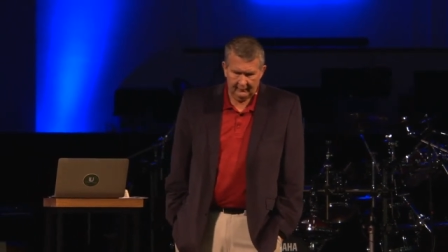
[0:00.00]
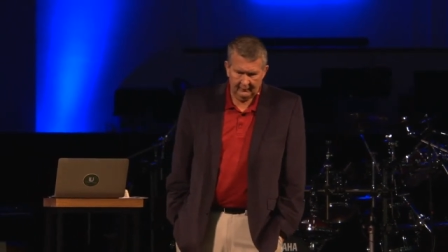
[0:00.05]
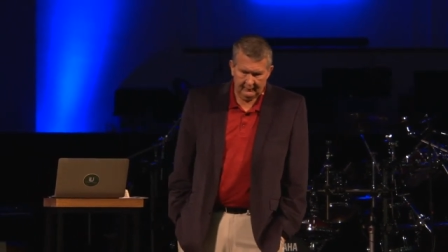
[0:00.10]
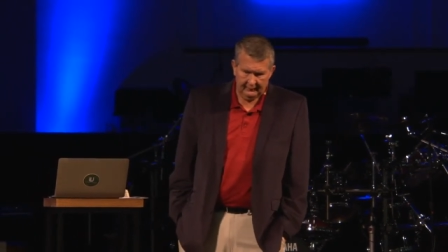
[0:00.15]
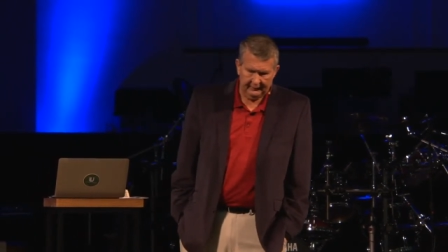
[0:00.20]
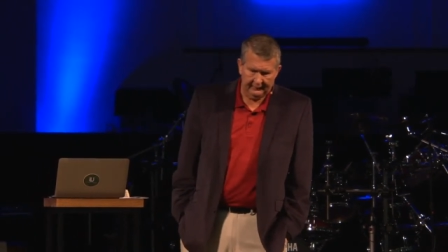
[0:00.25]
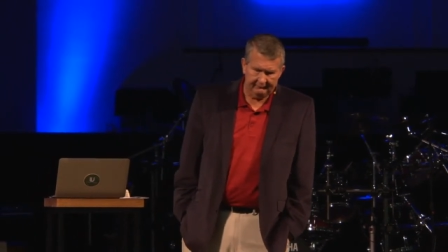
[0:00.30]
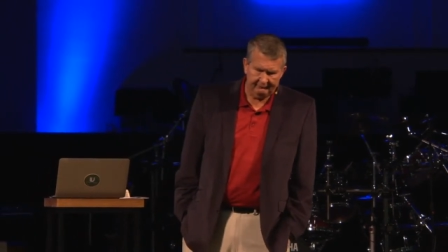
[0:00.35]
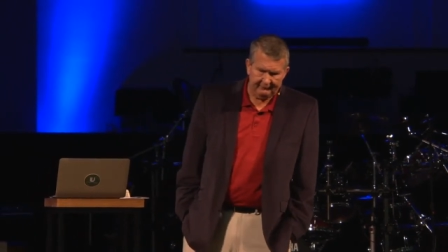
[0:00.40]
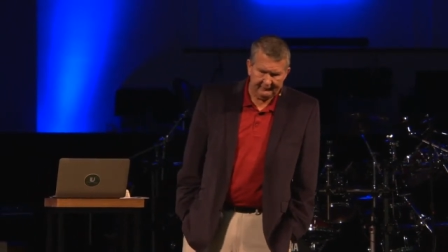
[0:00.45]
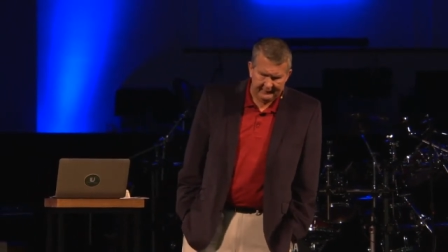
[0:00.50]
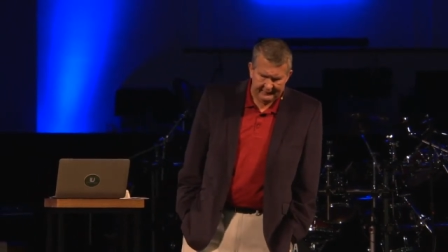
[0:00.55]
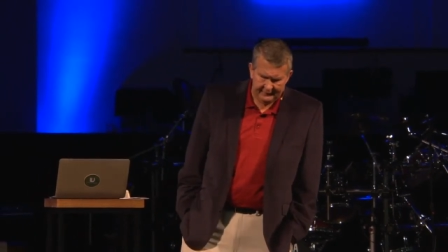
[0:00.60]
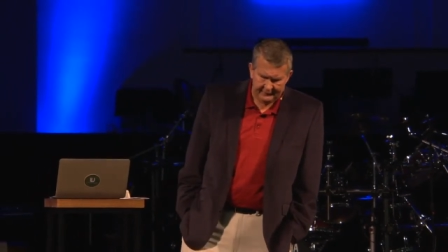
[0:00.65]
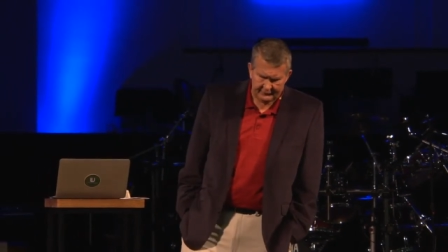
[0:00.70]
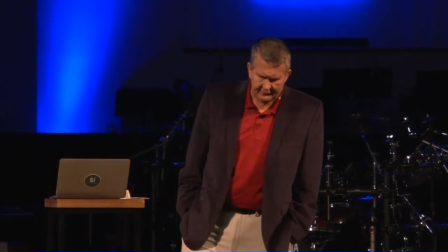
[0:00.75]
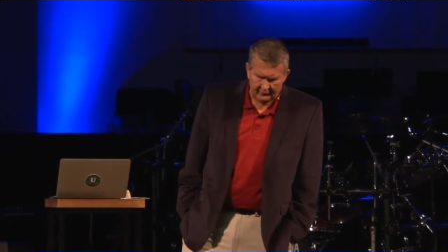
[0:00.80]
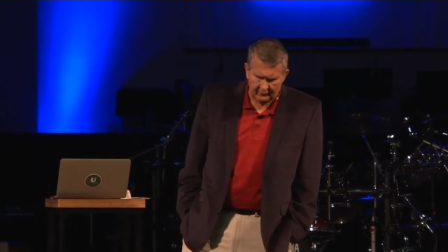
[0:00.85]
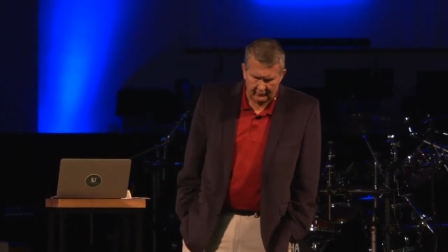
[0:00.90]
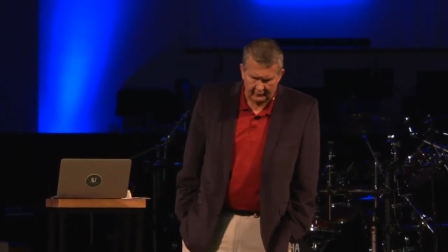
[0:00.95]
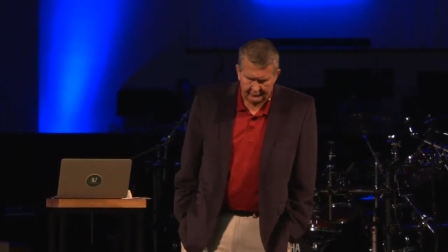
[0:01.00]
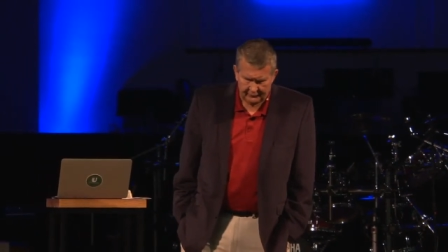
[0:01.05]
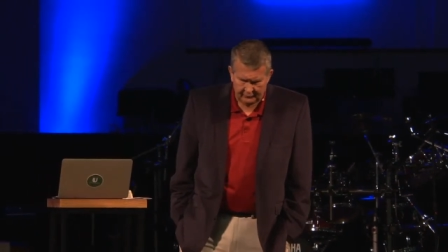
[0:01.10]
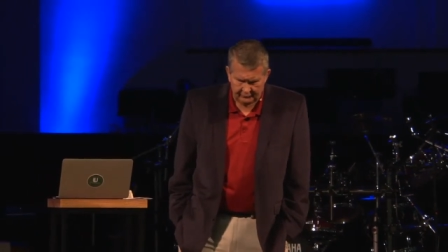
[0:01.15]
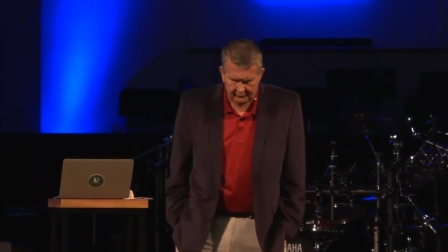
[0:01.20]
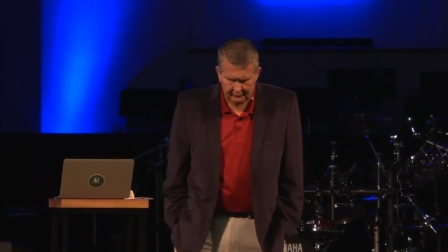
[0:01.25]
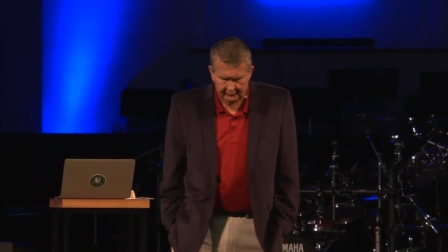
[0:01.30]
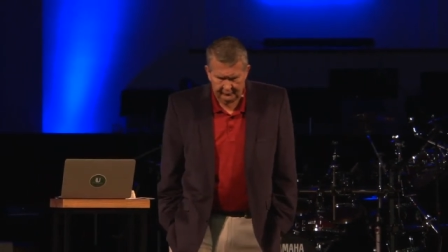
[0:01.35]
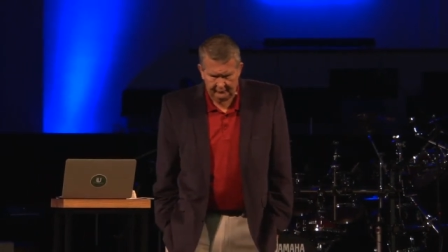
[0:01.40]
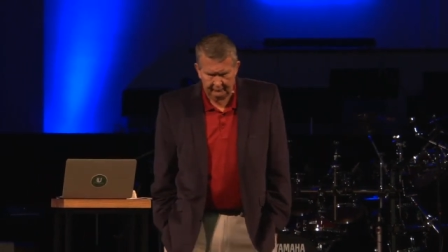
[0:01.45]
If these are
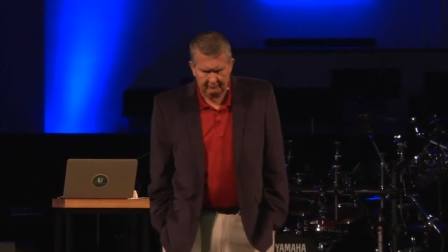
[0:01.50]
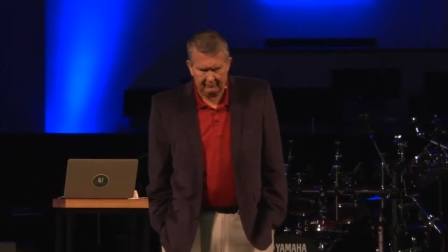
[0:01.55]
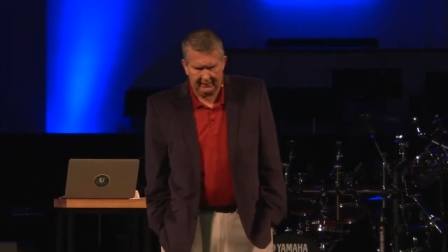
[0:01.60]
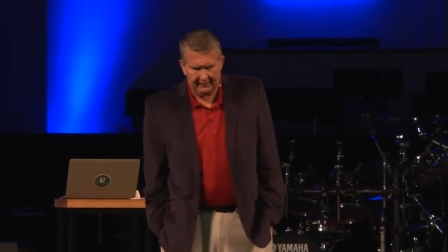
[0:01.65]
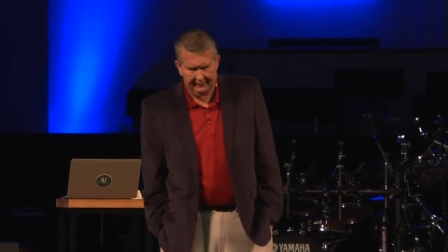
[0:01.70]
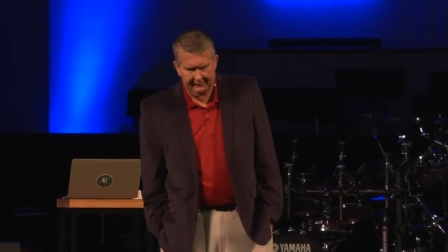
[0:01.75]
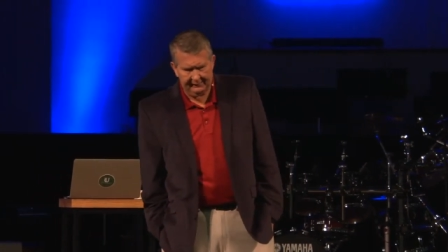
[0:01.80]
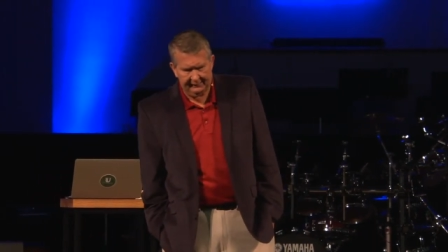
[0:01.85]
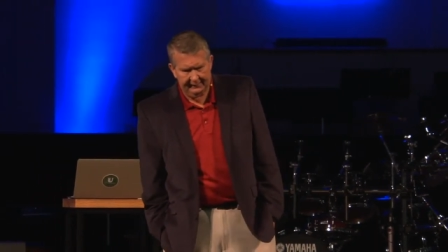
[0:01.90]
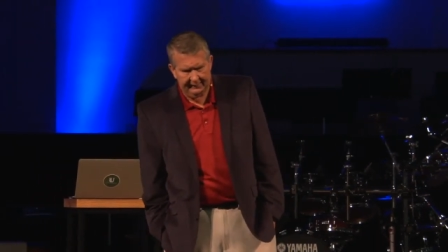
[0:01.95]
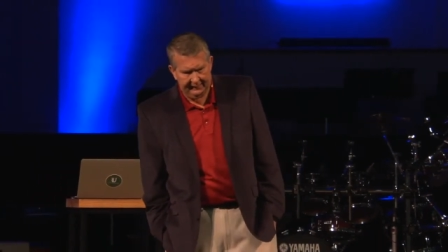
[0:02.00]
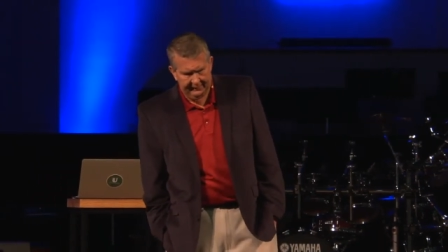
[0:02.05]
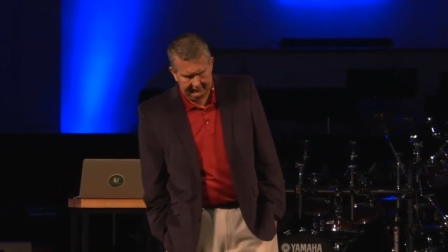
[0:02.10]
true by the,